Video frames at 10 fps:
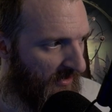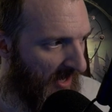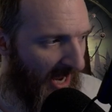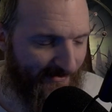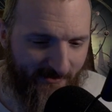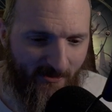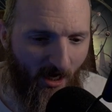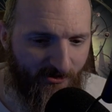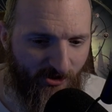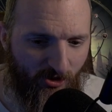I did
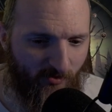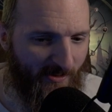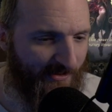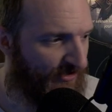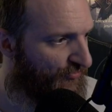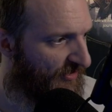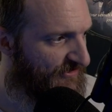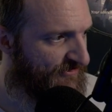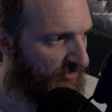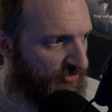not do any
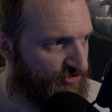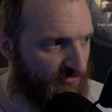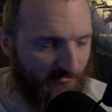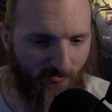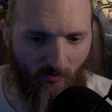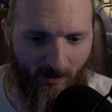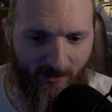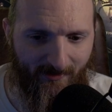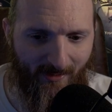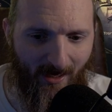research
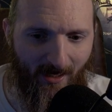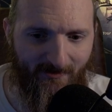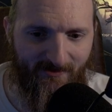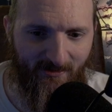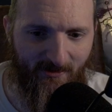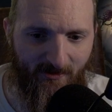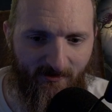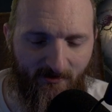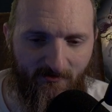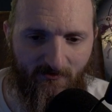when I
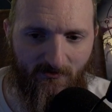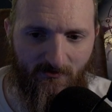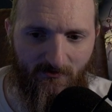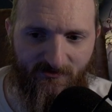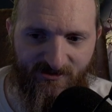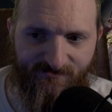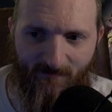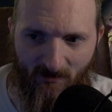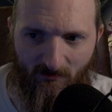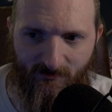did this
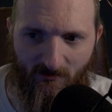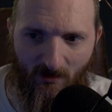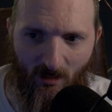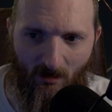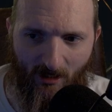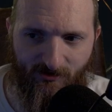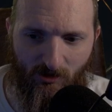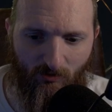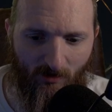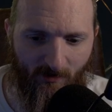build. I do
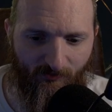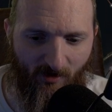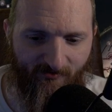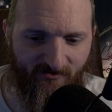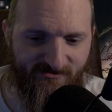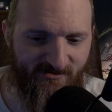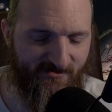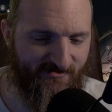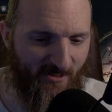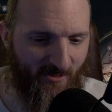want to preface
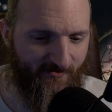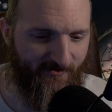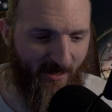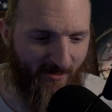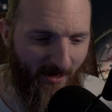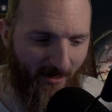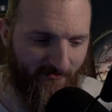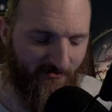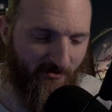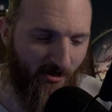this that
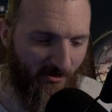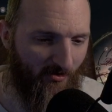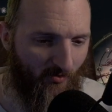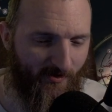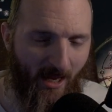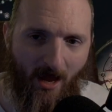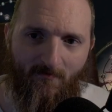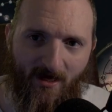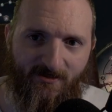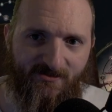look, when I
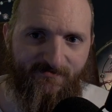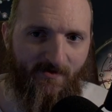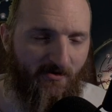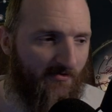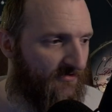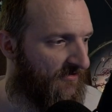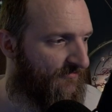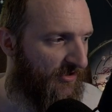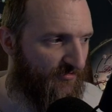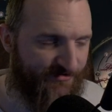made this build,
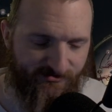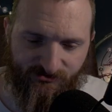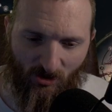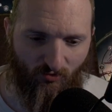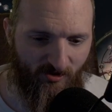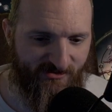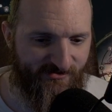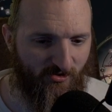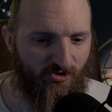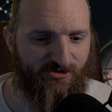there was no
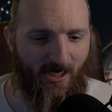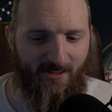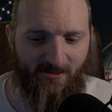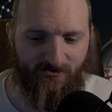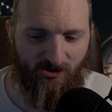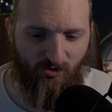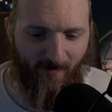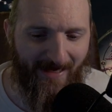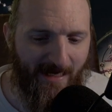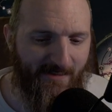research. I didn't do
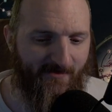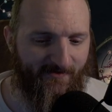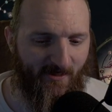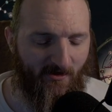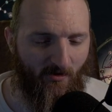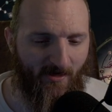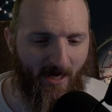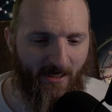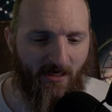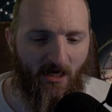anything,
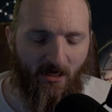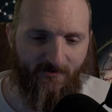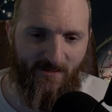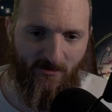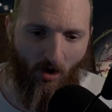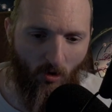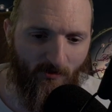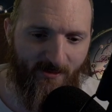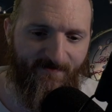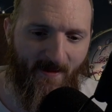okay? The
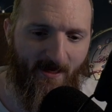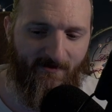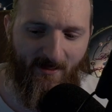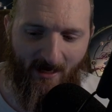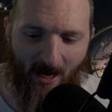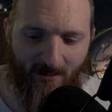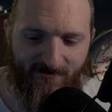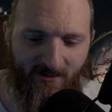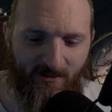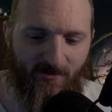only thing that I
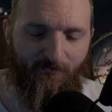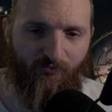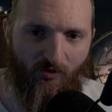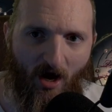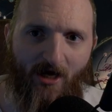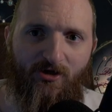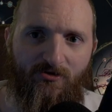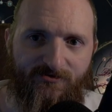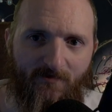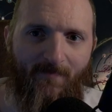did prior
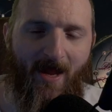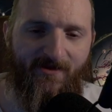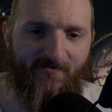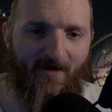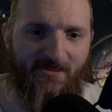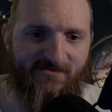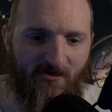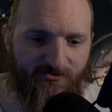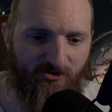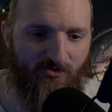to Path of Exile
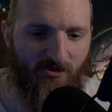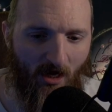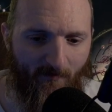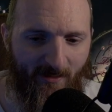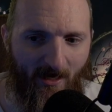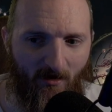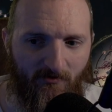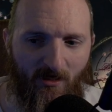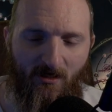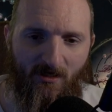2 coming out
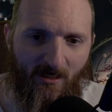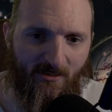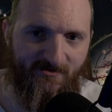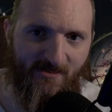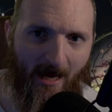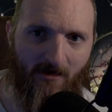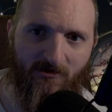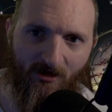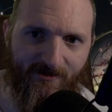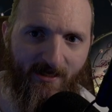is I
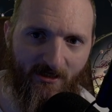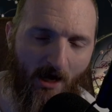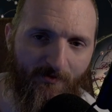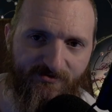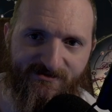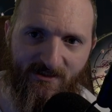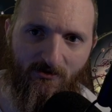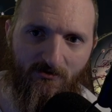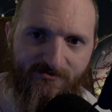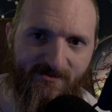looked at a couple of
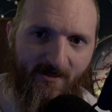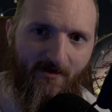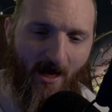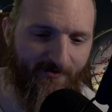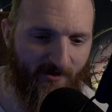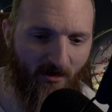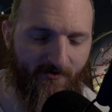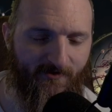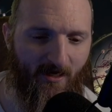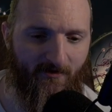skills that I
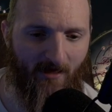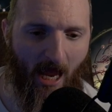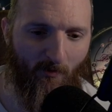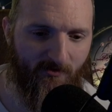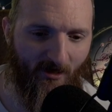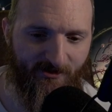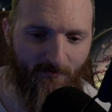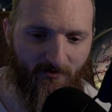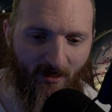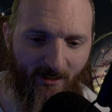thought that I would like to
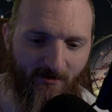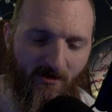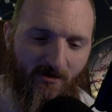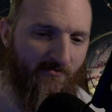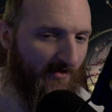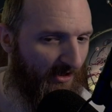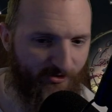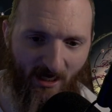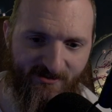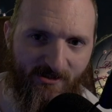play. You
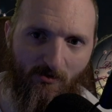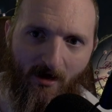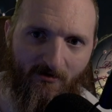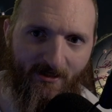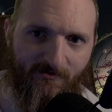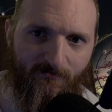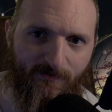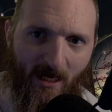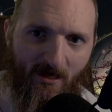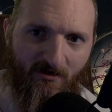guys know I like
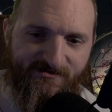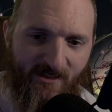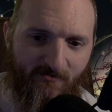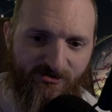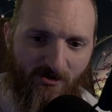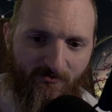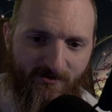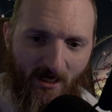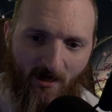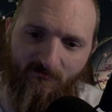chaos damage over
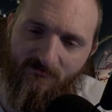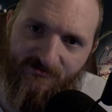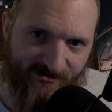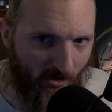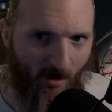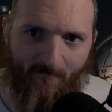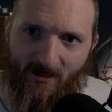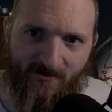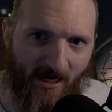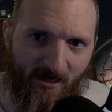time, so I
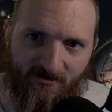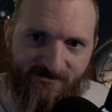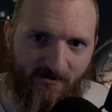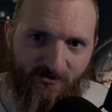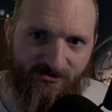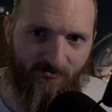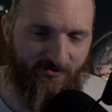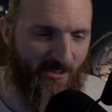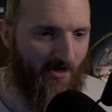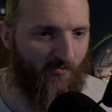picked chaos damage over
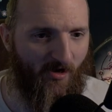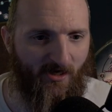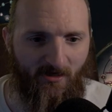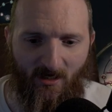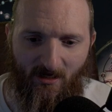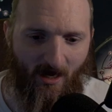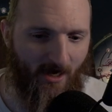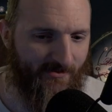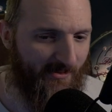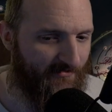time, right? I
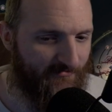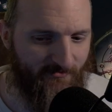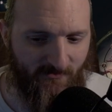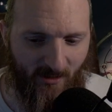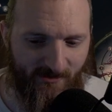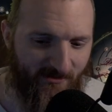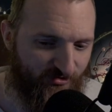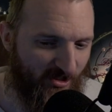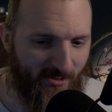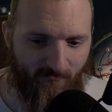didn't
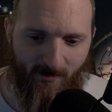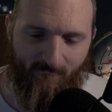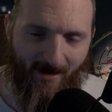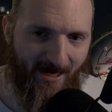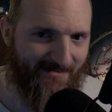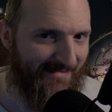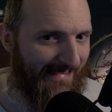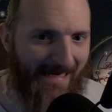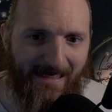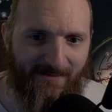try to min max
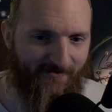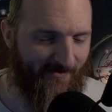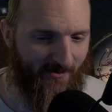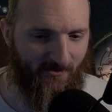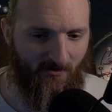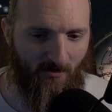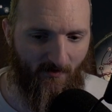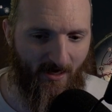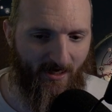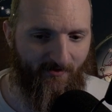anything,
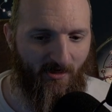okay?